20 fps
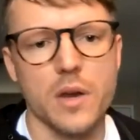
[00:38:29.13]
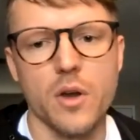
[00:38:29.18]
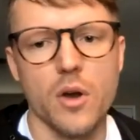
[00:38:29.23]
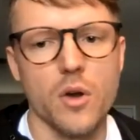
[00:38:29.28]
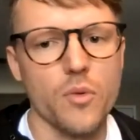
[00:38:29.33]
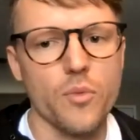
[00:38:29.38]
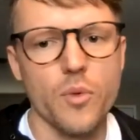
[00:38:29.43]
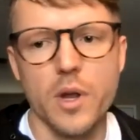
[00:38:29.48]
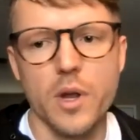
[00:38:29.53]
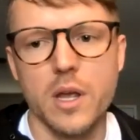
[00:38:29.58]
I
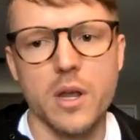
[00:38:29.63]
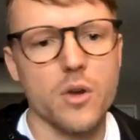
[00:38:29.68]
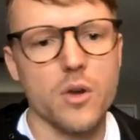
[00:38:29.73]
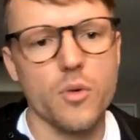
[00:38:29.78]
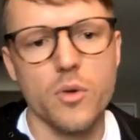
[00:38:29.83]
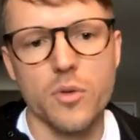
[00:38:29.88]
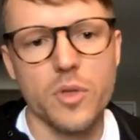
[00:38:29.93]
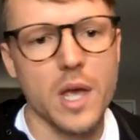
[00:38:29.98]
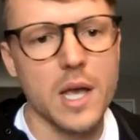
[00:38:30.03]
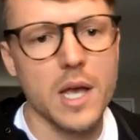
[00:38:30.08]
know Ricky
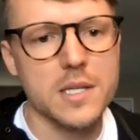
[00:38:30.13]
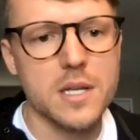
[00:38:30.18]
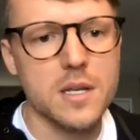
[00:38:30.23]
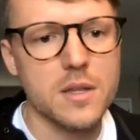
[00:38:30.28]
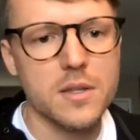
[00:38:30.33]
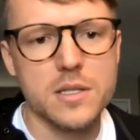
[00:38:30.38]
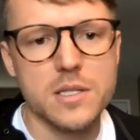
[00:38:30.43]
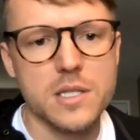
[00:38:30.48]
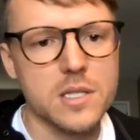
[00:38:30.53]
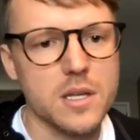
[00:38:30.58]
Kruth has
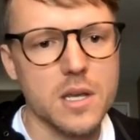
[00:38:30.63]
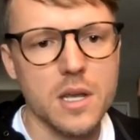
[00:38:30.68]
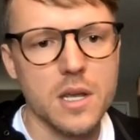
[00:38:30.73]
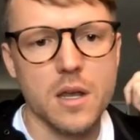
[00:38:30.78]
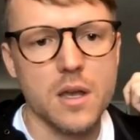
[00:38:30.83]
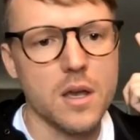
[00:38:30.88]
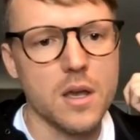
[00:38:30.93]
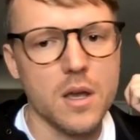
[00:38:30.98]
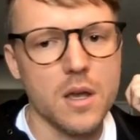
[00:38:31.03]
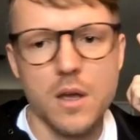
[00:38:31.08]
his thing.